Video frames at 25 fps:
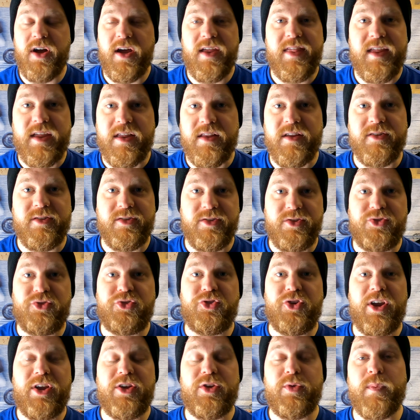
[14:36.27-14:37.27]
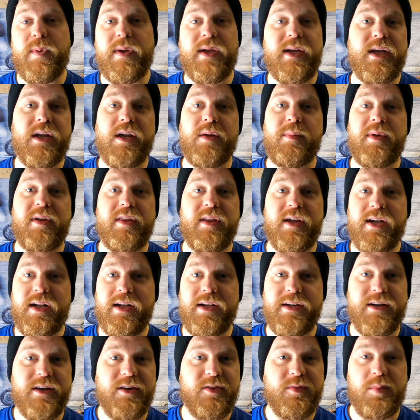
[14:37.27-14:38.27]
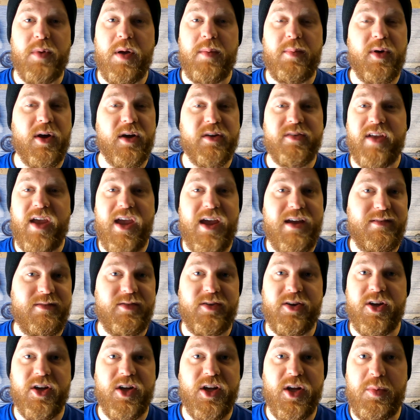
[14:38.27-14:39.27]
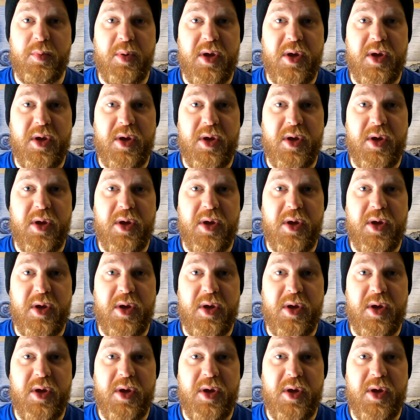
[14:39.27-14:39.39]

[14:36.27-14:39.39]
I think this is genuinely going to be the cleanest my bike's ever going to